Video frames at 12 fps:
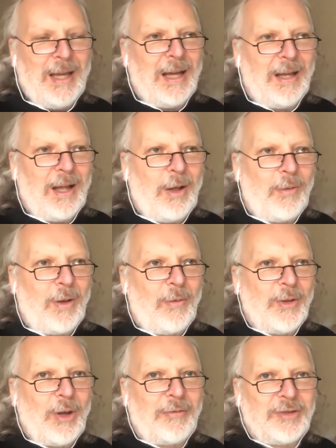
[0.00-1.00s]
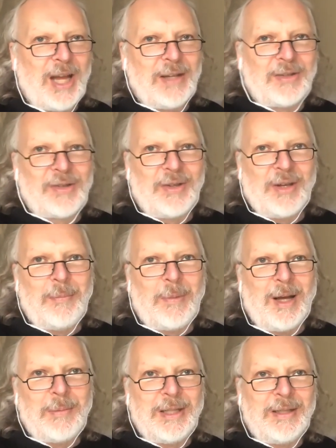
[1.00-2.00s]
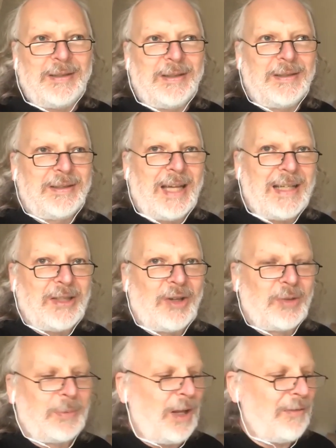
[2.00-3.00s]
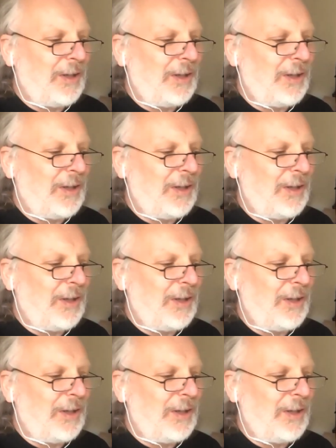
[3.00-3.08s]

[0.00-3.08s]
on the off chance that I might be taken into hospital in the